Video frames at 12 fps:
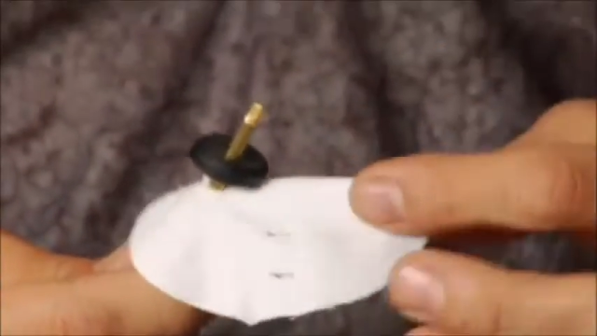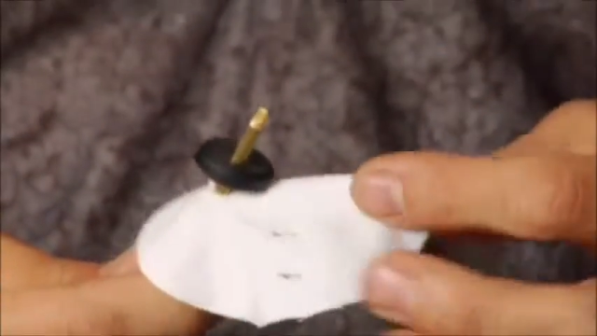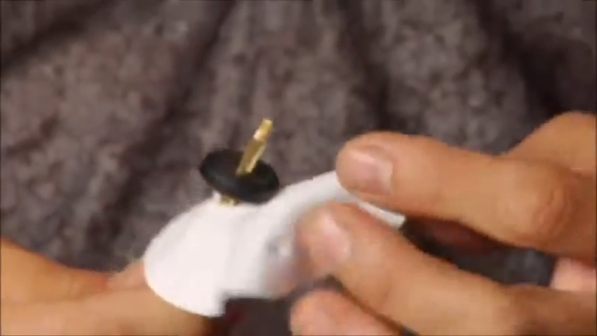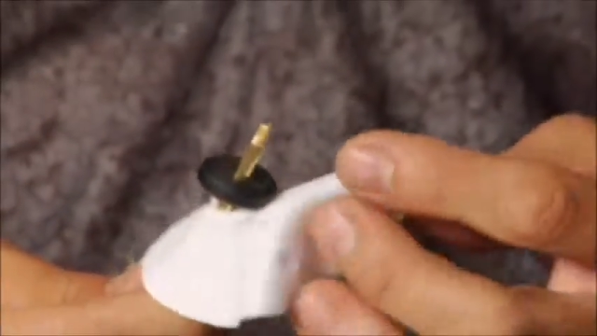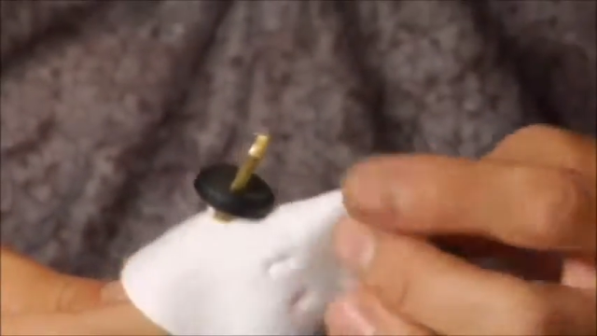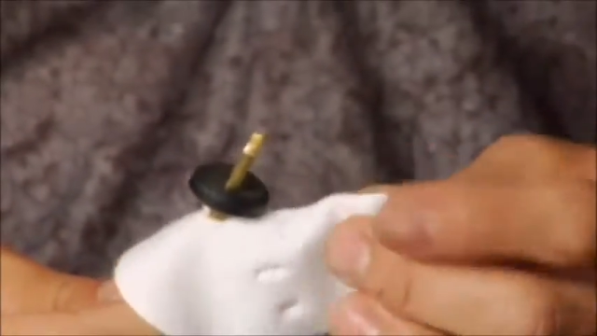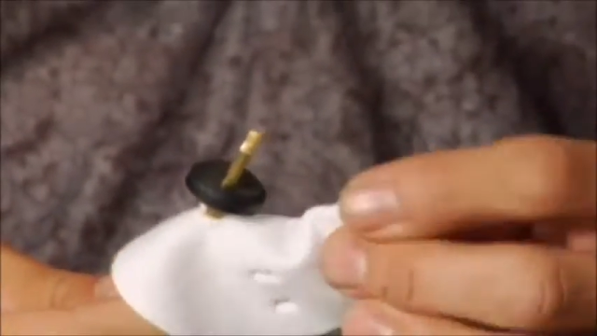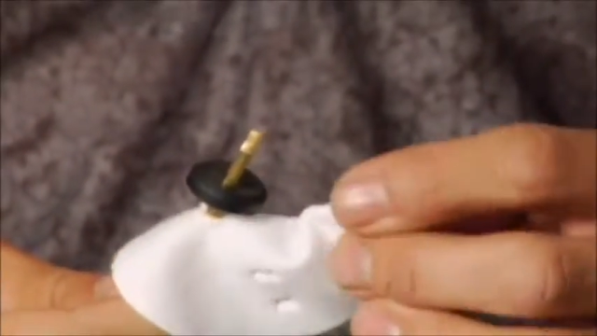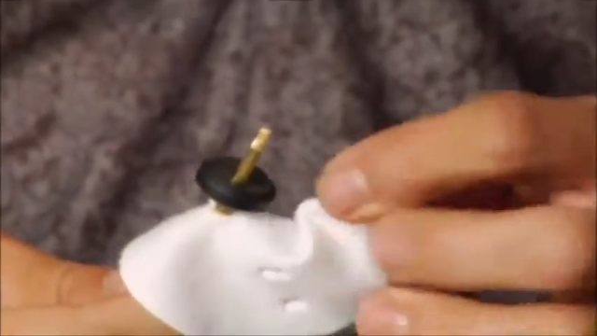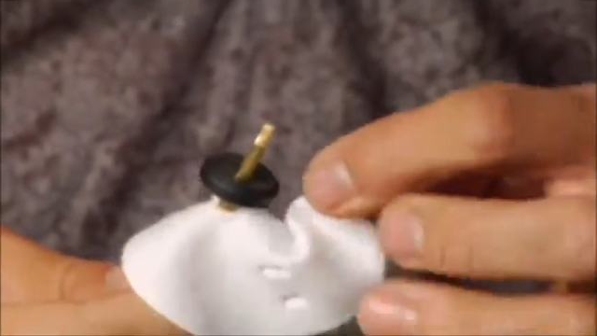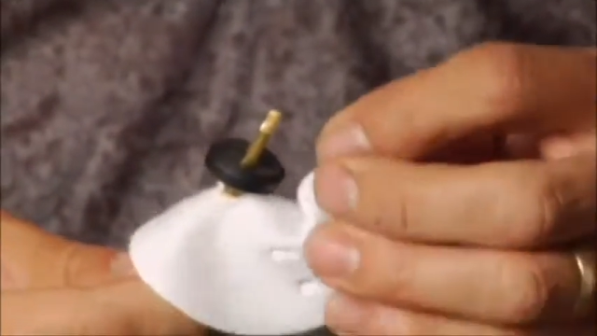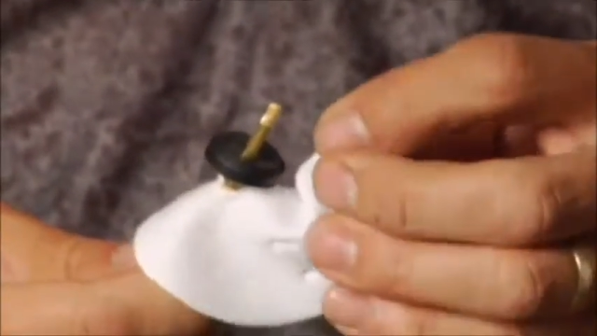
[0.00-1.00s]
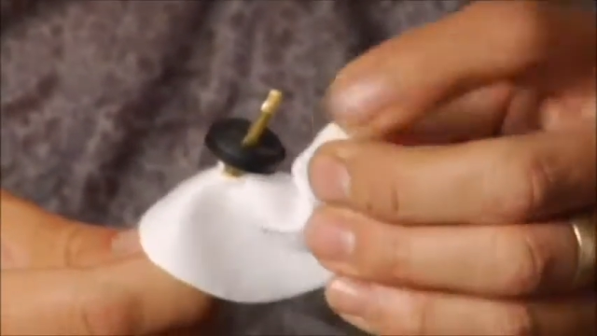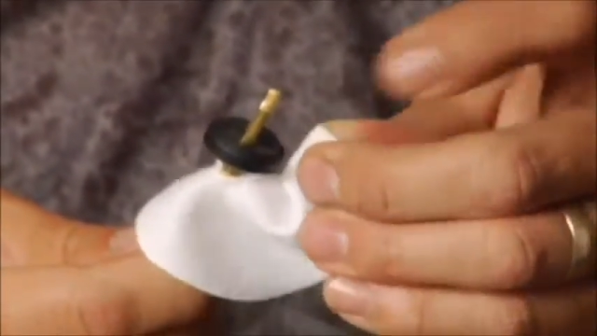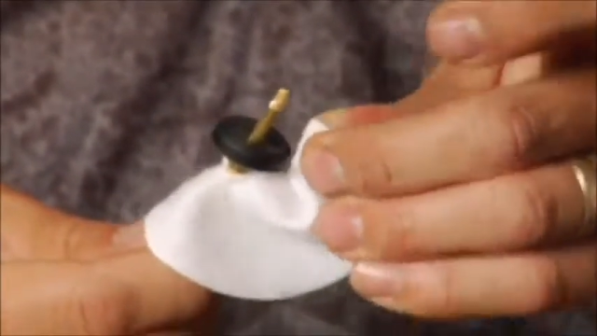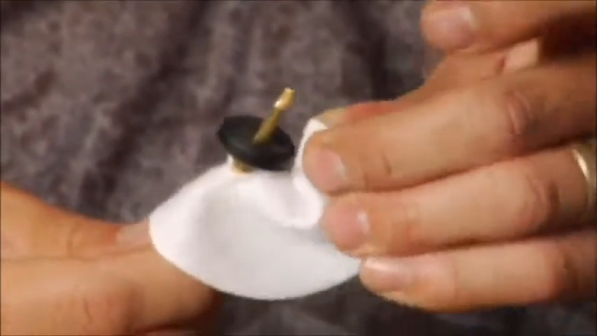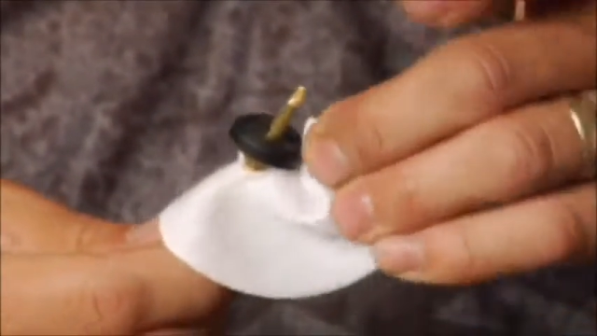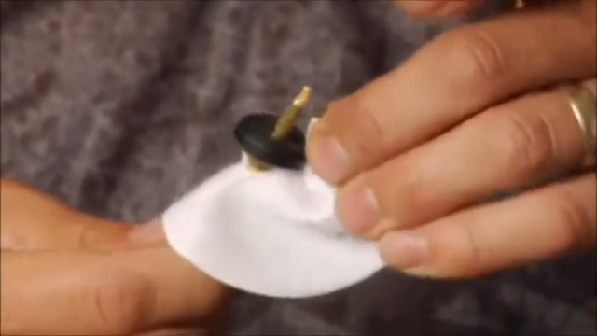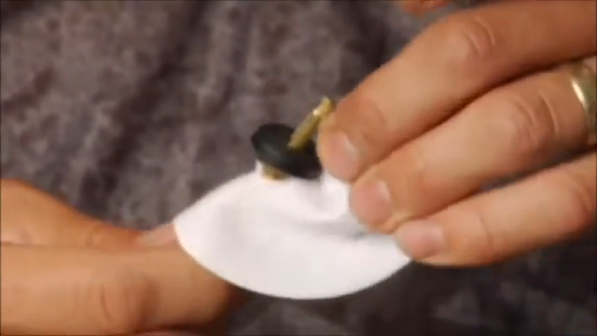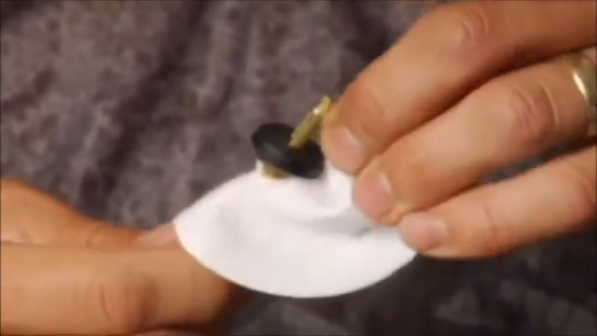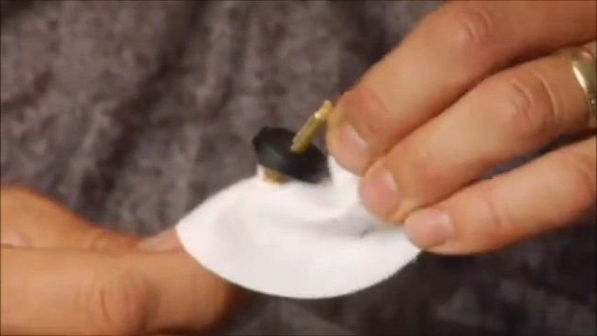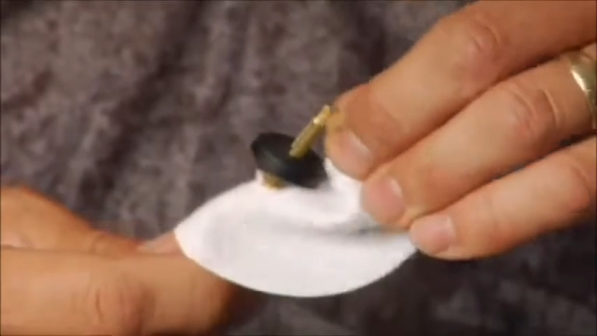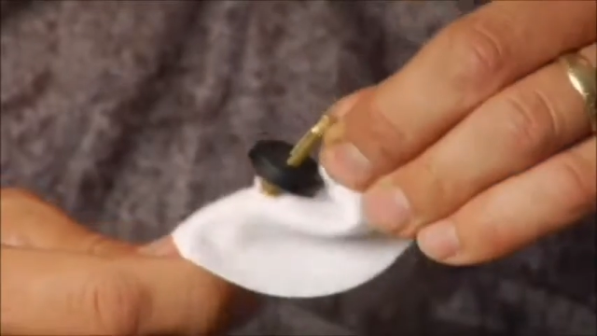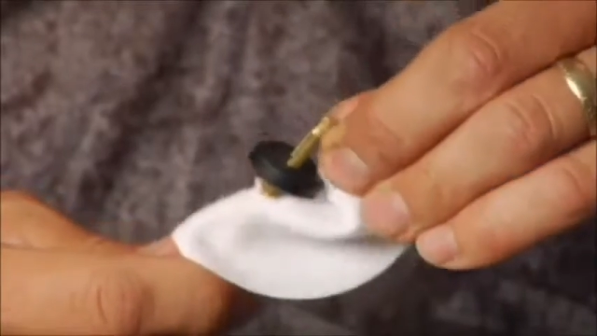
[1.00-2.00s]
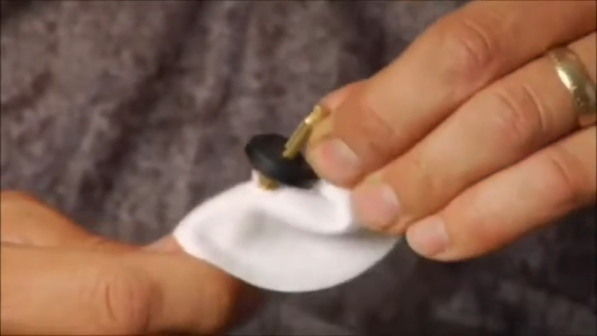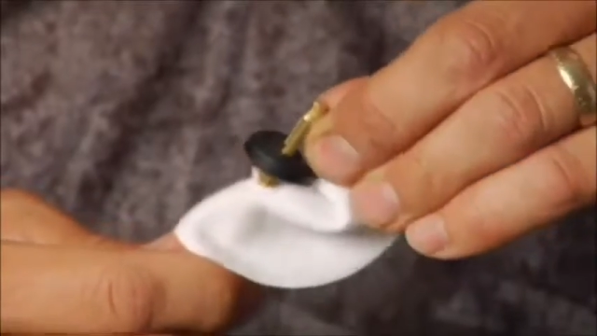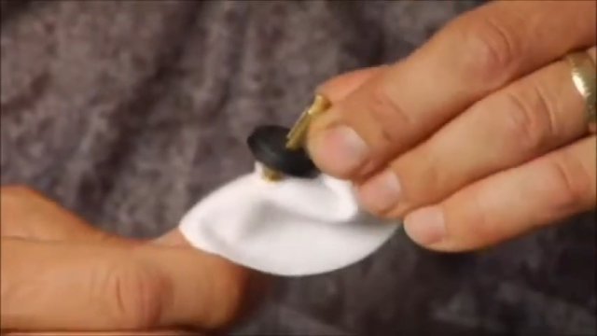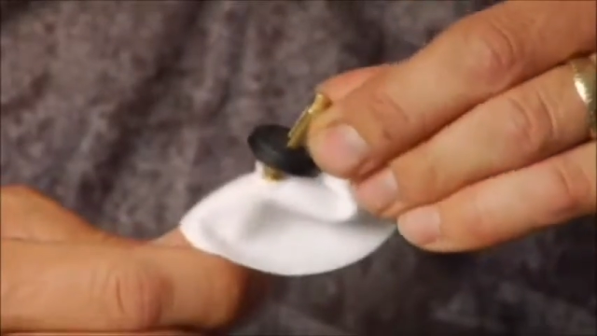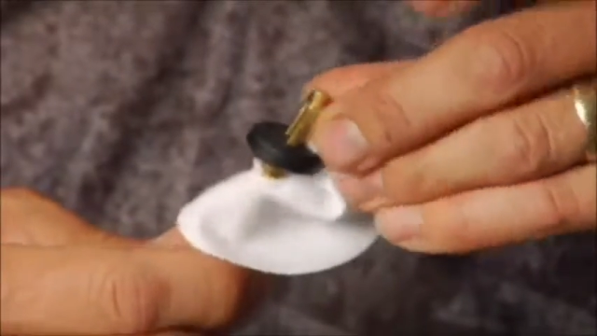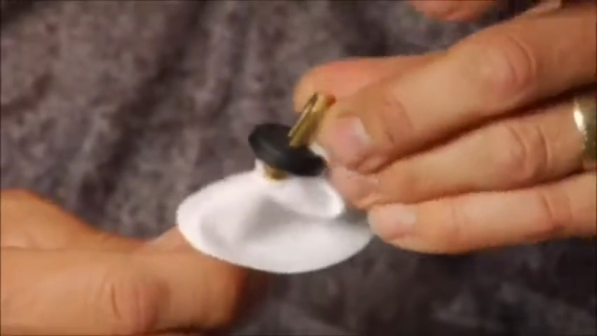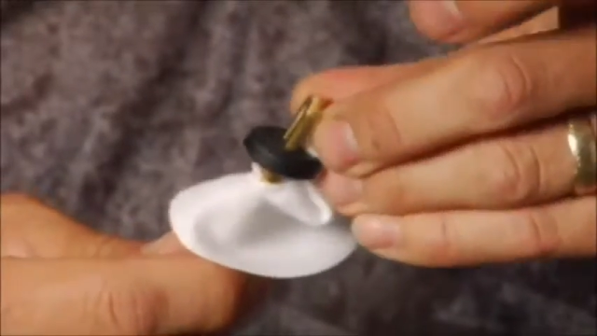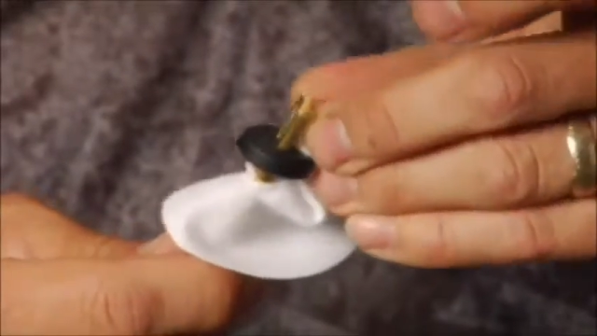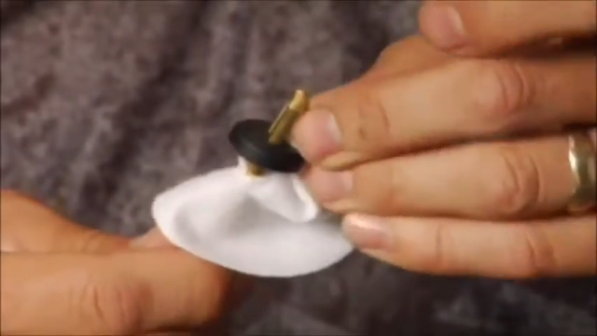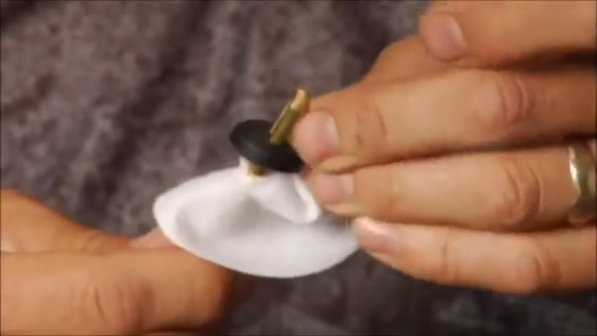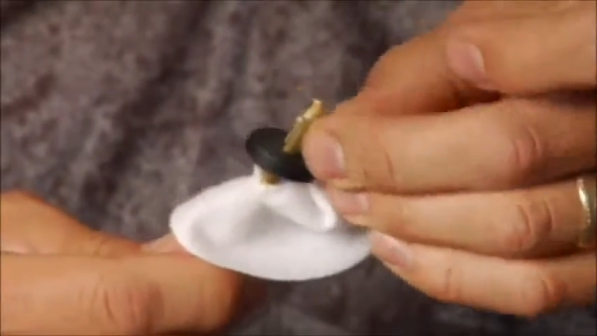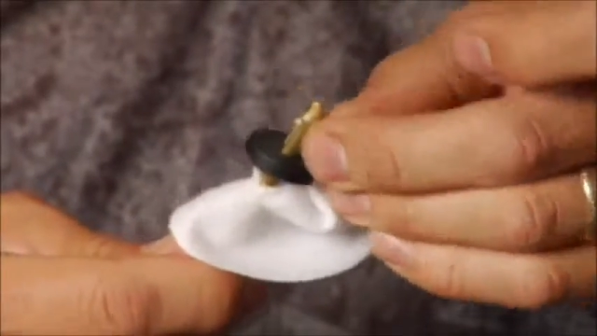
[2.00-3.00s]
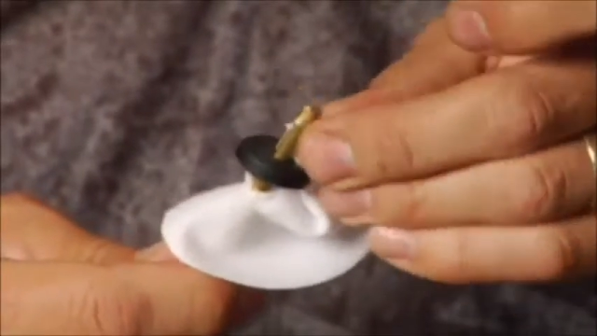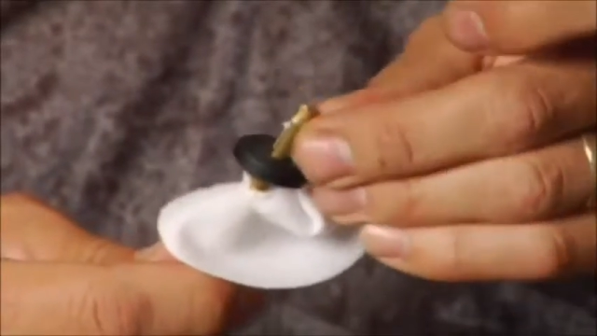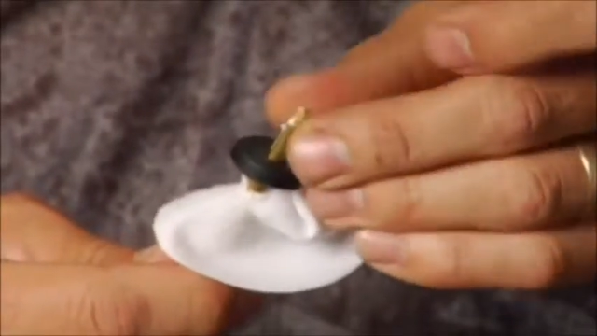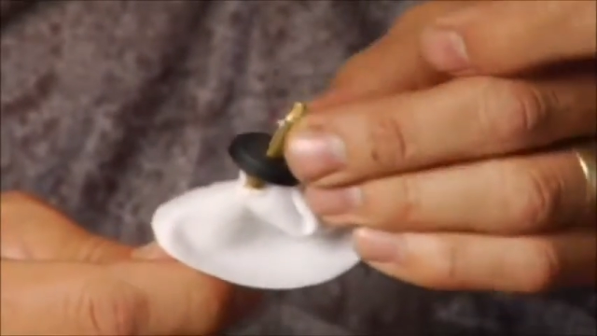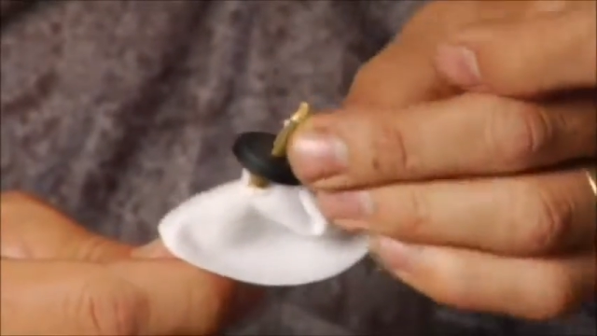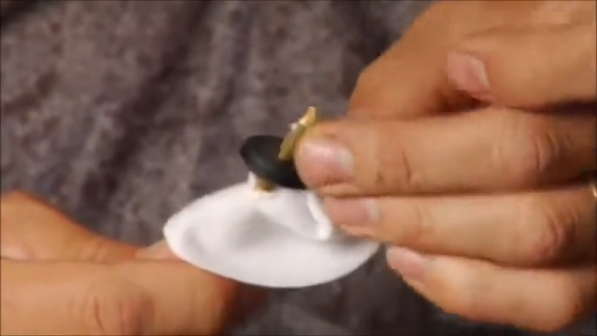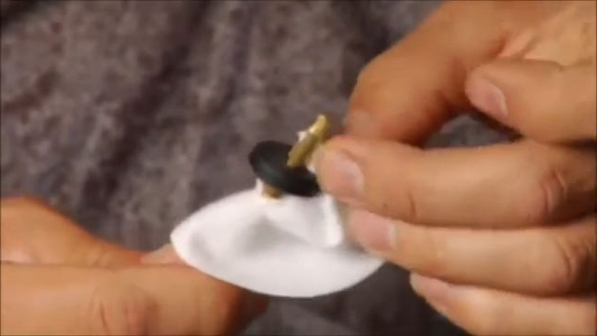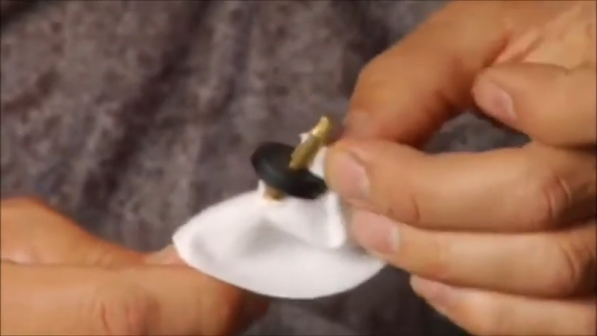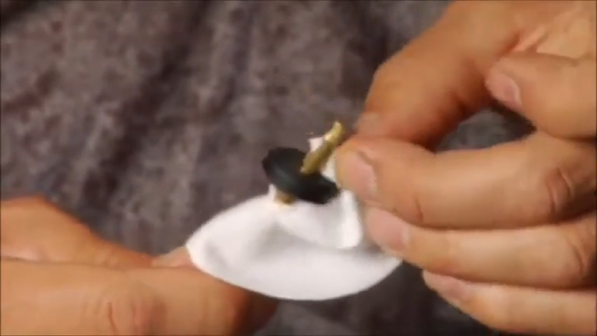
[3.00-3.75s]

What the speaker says: Nobody's mouth can be seen.